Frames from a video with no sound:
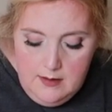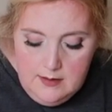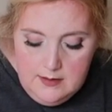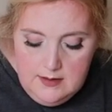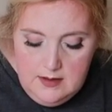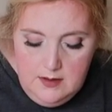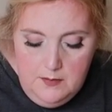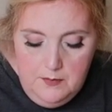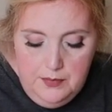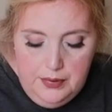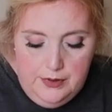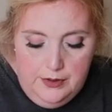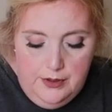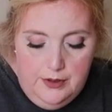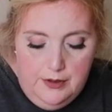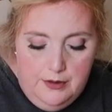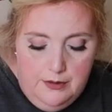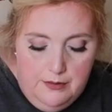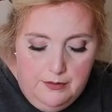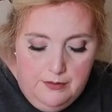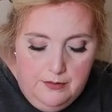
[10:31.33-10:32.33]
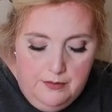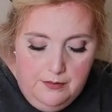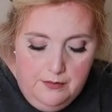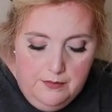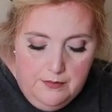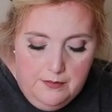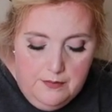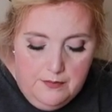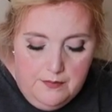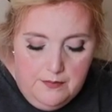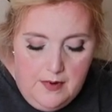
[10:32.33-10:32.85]
some blue
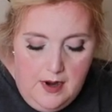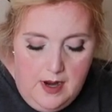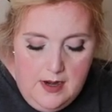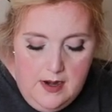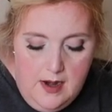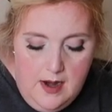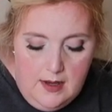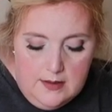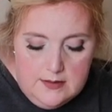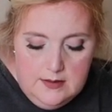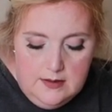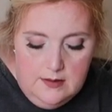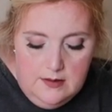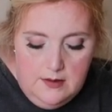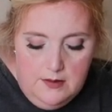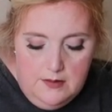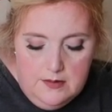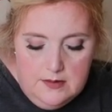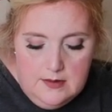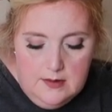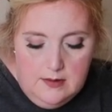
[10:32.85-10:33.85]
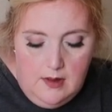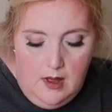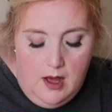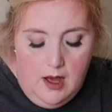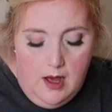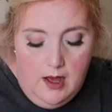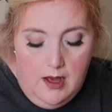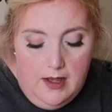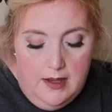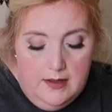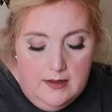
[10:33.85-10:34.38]
right next to those
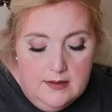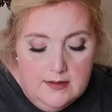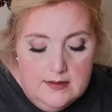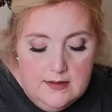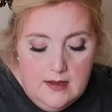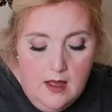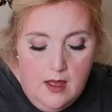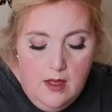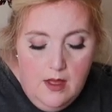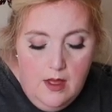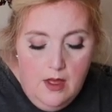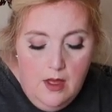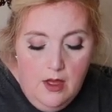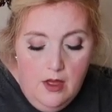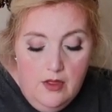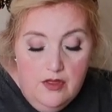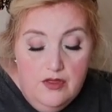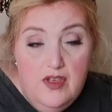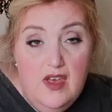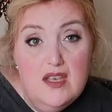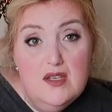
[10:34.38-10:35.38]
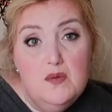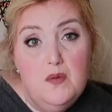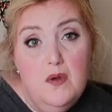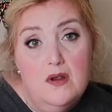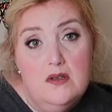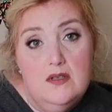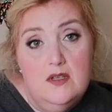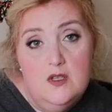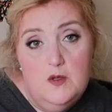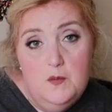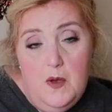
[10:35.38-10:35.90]
lines. This
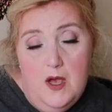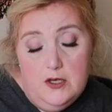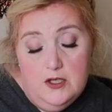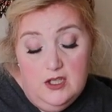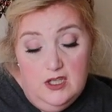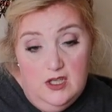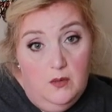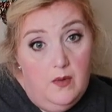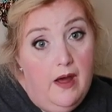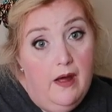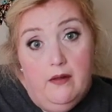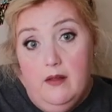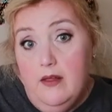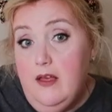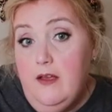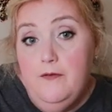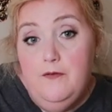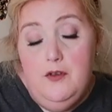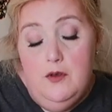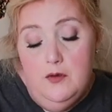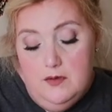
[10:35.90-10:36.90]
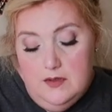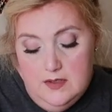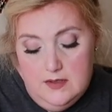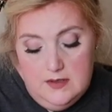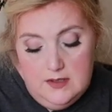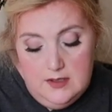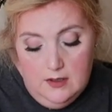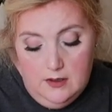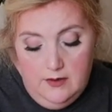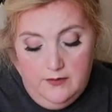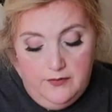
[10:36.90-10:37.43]
works especially well if you
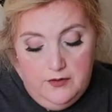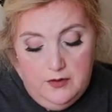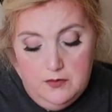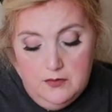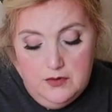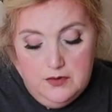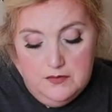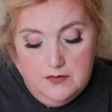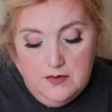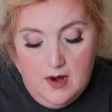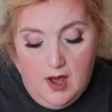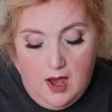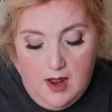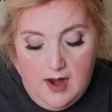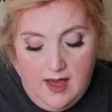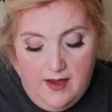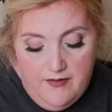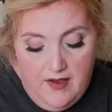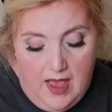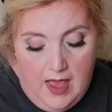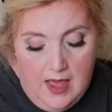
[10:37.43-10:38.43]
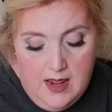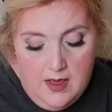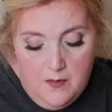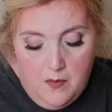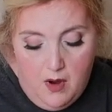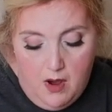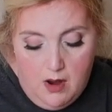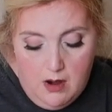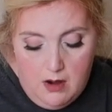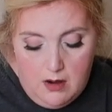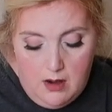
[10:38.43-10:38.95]
do not have any
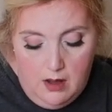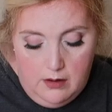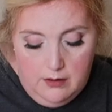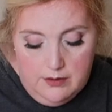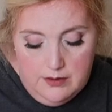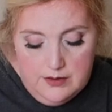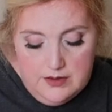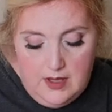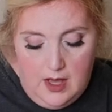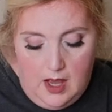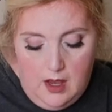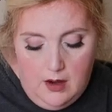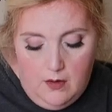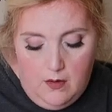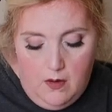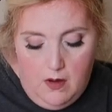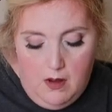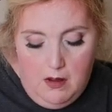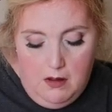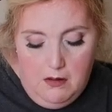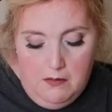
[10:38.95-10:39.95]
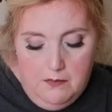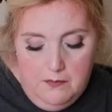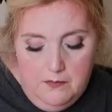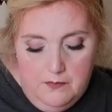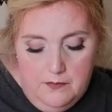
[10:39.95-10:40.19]
watercolors at all.